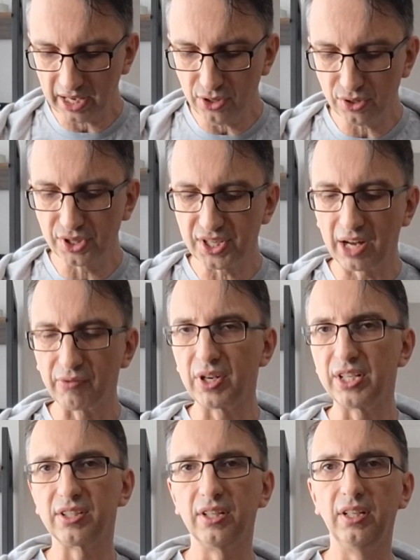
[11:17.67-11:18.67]
use a sound
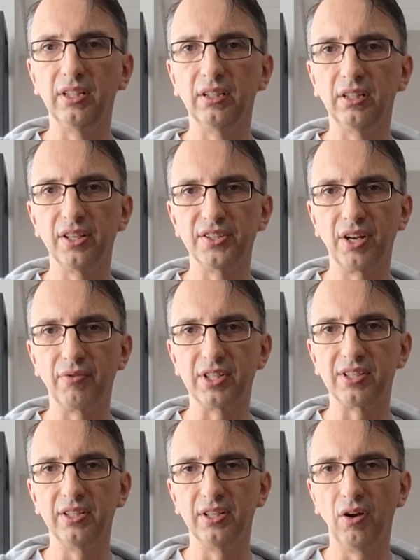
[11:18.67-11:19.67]
return
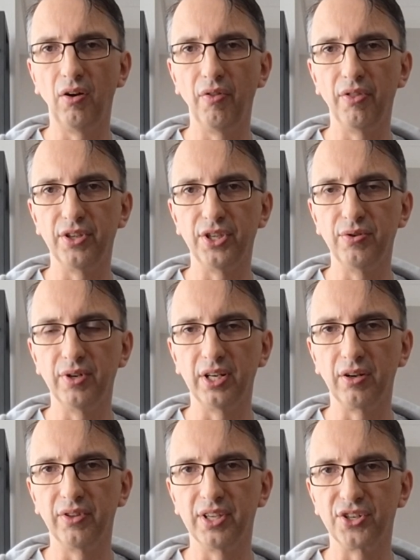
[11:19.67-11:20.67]
on the
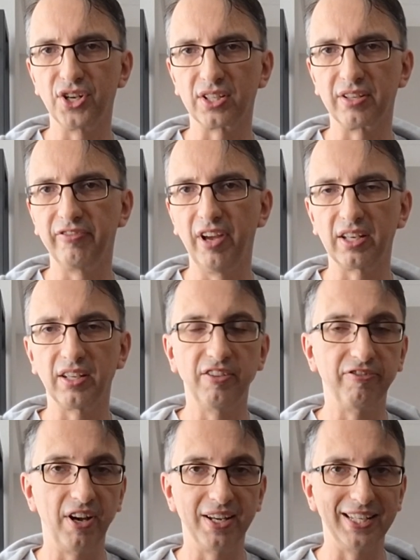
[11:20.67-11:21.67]
unit on the HX effect
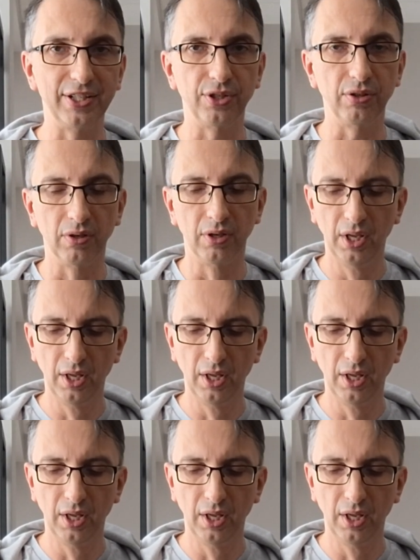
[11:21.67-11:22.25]
if I need to.